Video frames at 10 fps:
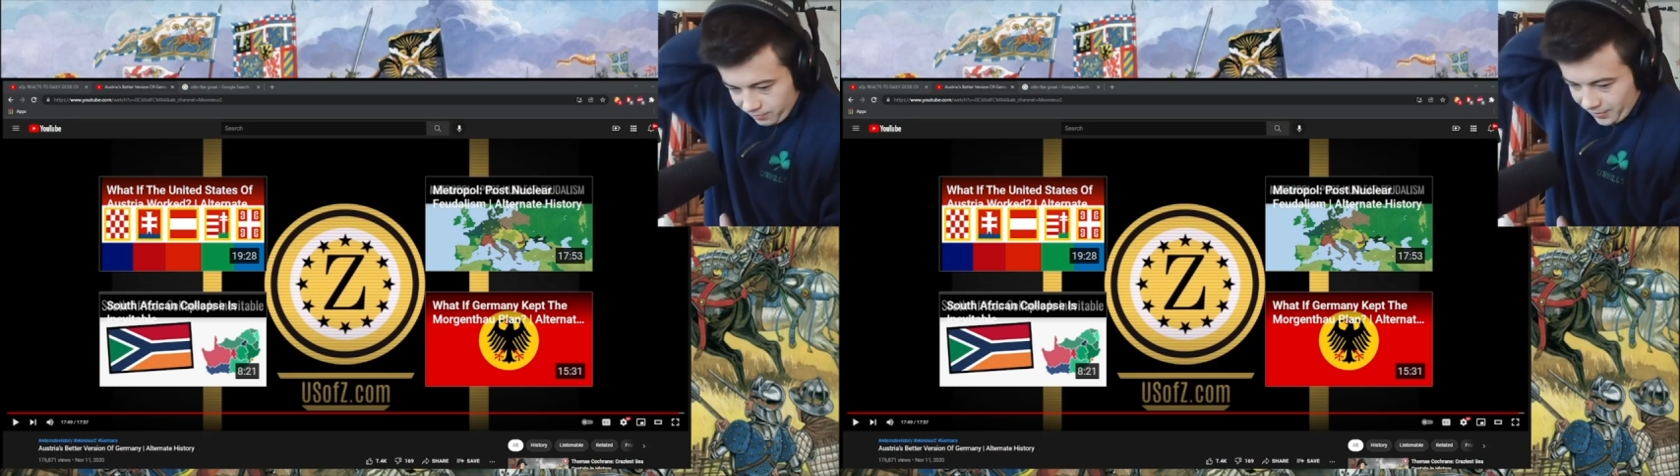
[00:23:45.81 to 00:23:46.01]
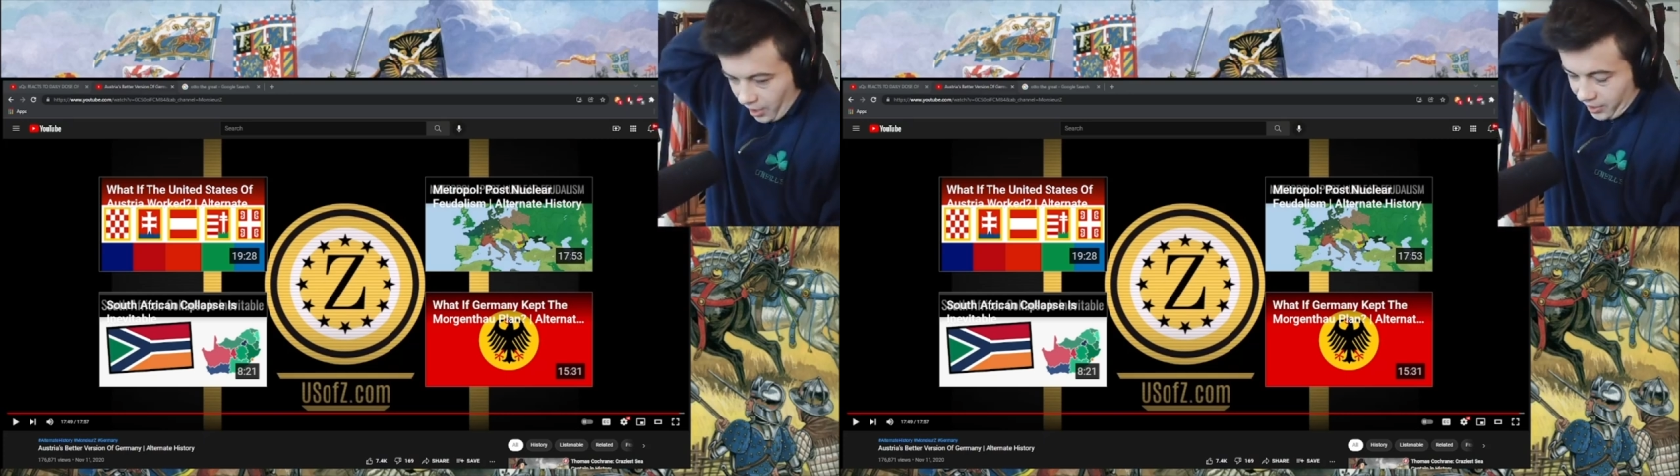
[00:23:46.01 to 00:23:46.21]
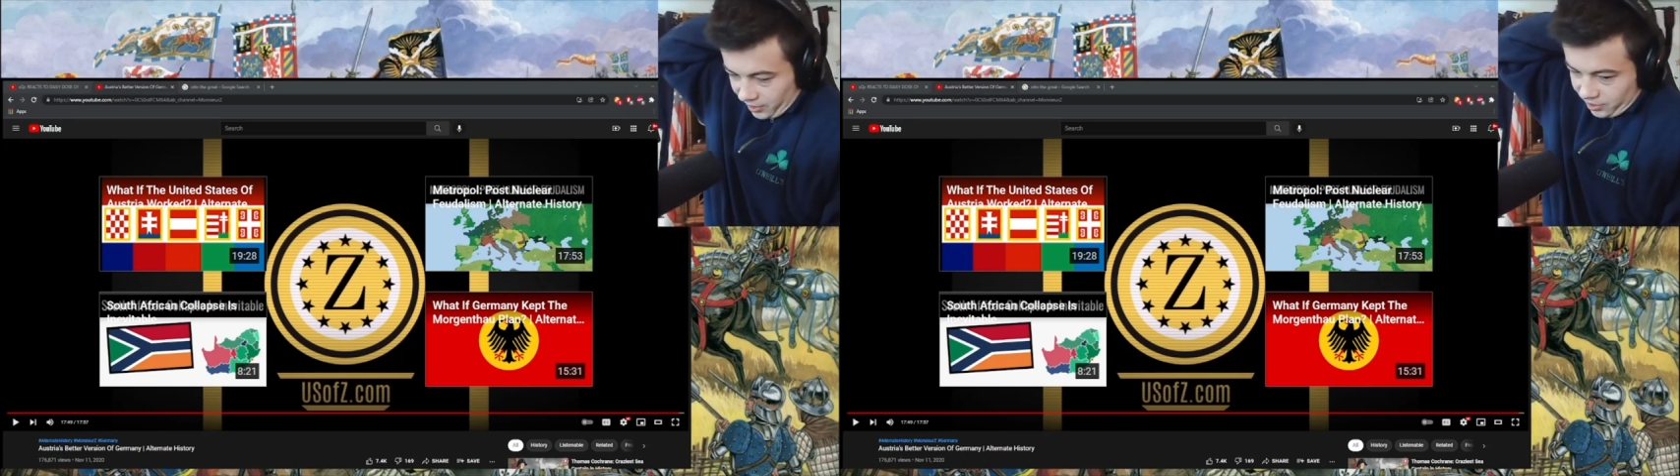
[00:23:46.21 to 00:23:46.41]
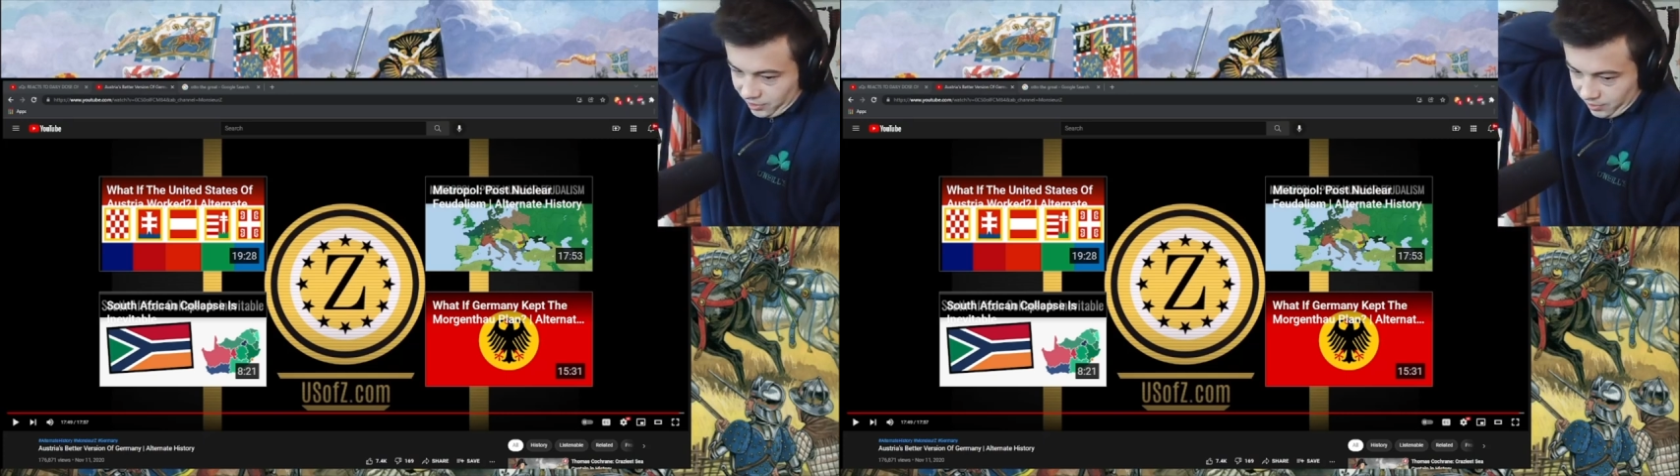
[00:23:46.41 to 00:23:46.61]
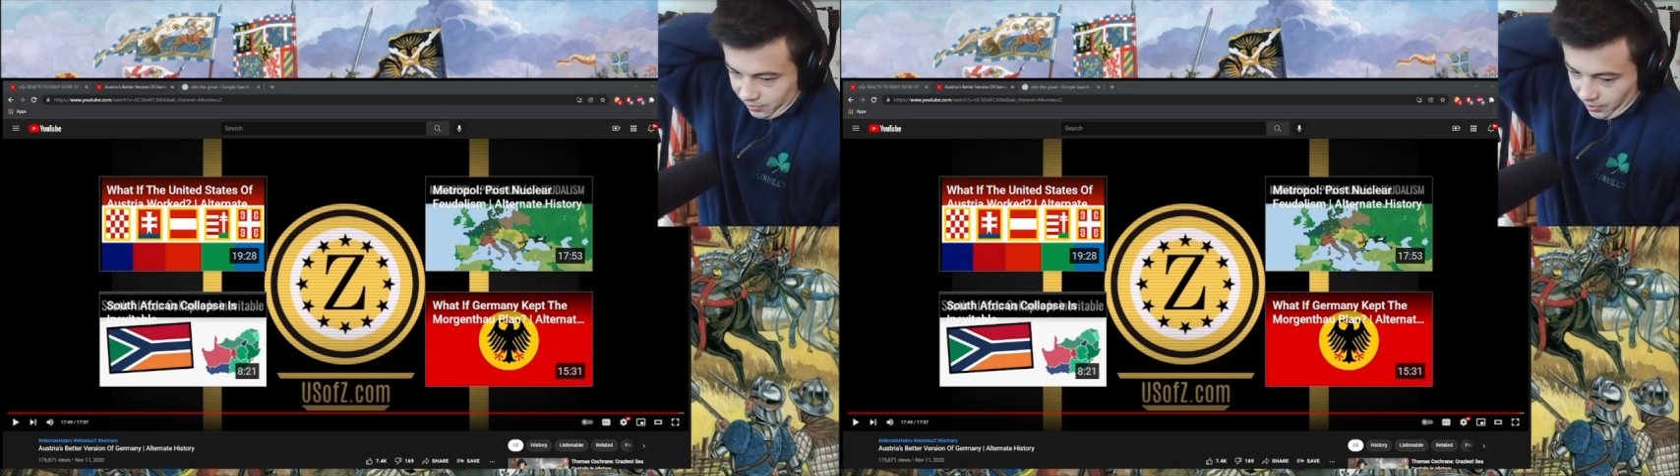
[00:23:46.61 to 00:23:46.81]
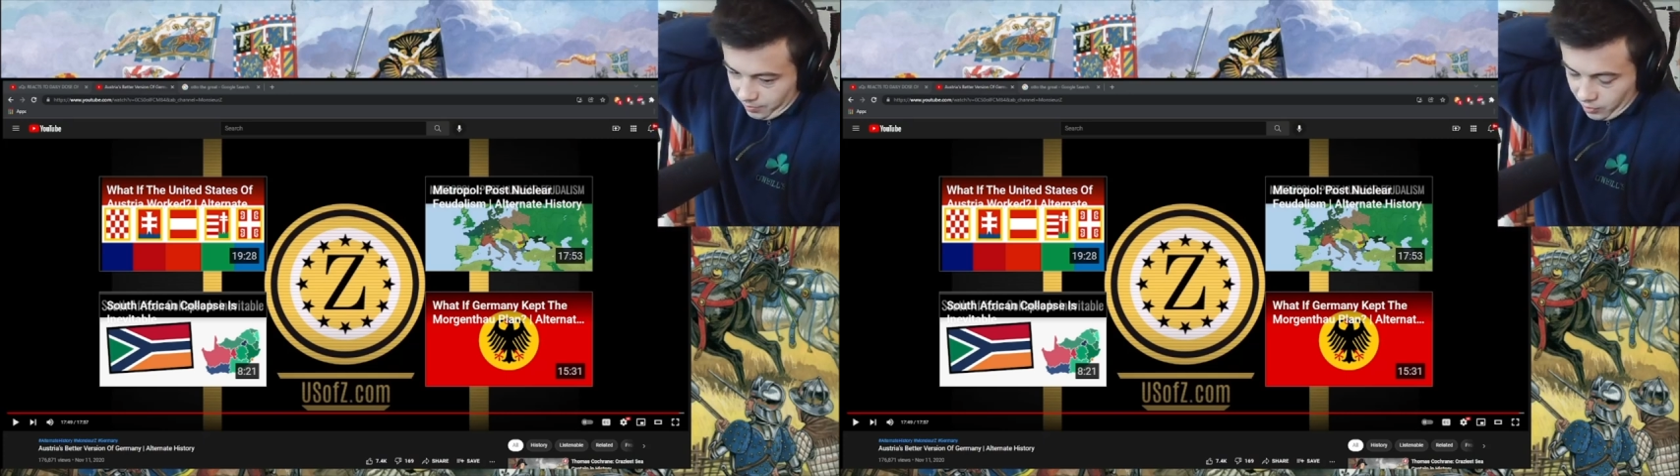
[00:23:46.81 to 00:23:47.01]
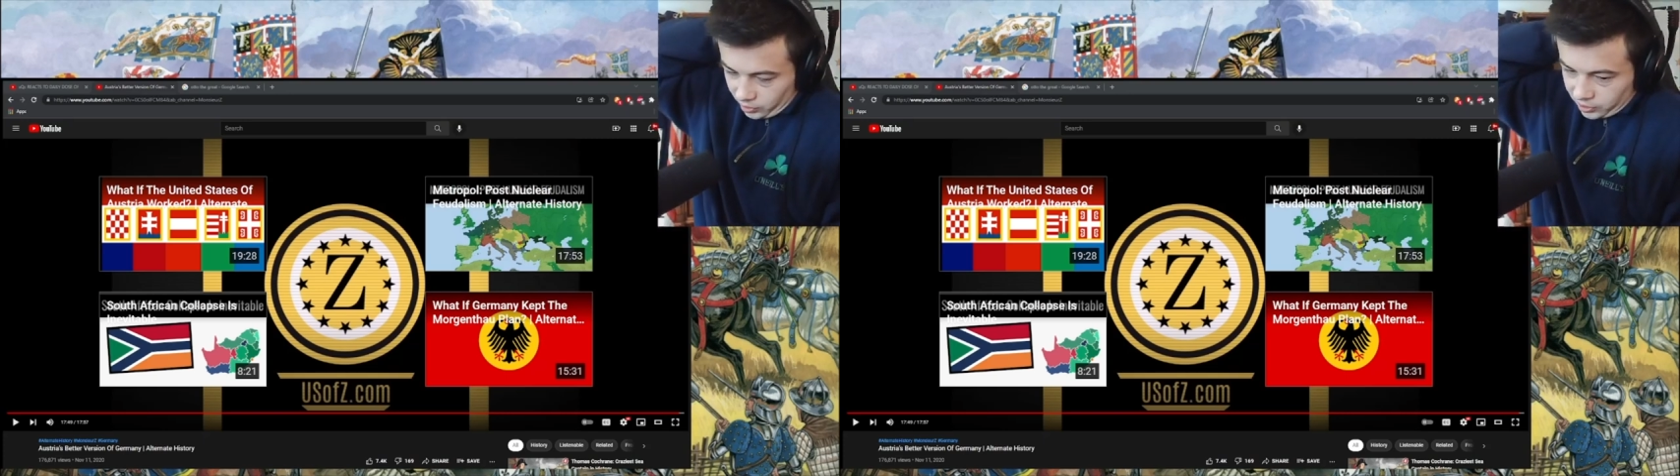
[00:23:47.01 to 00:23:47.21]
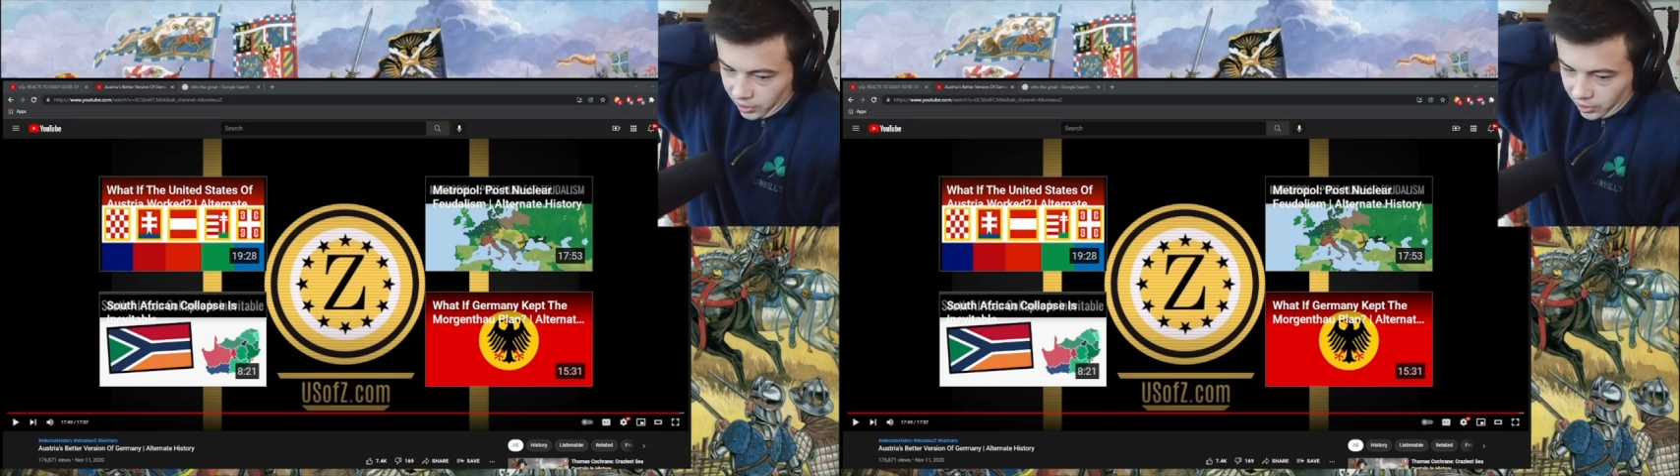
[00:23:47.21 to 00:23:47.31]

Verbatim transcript: honestly, the most